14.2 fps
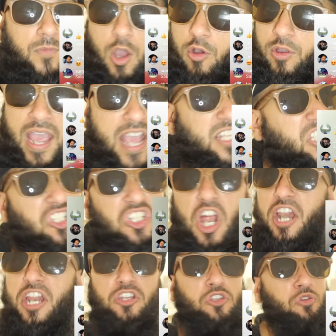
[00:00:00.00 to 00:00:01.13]
Okay,
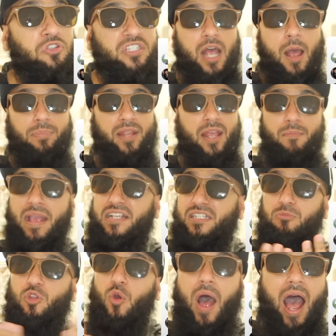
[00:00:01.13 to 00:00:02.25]
study, do something, make
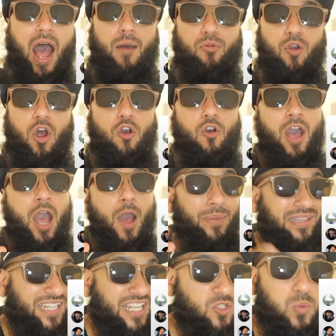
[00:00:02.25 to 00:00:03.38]
some dua, bro.
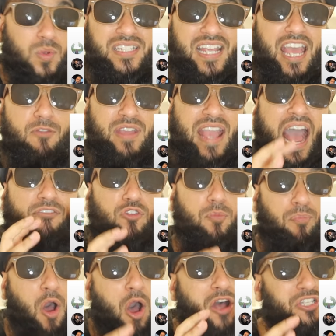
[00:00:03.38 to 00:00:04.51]
But this was it. We have to
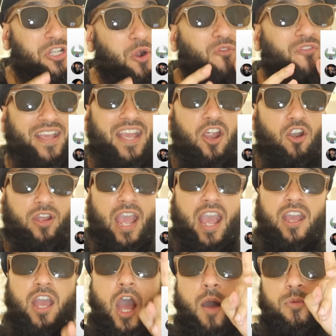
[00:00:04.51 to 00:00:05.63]
pause it over here,
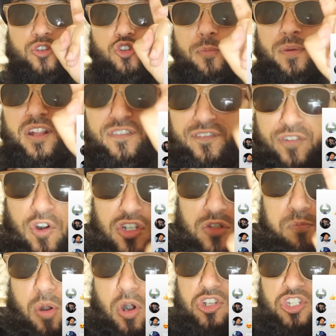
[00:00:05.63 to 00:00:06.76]
okay? But you'll be the
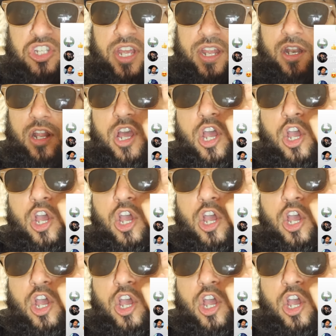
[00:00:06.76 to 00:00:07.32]
first person.